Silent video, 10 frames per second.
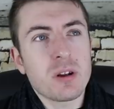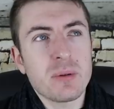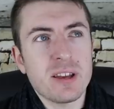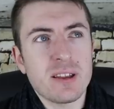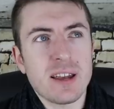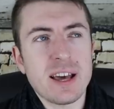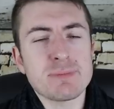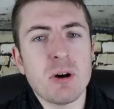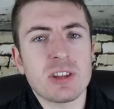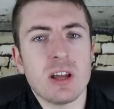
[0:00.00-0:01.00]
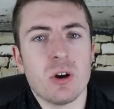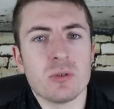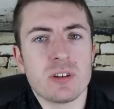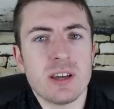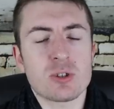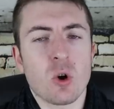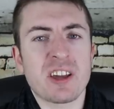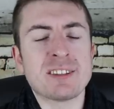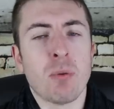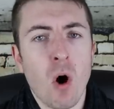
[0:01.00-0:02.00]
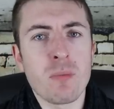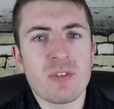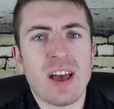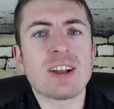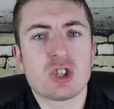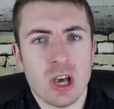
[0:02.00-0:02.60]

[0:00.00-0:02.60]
But I mean, in the last month alone, he scored against Bournemouth and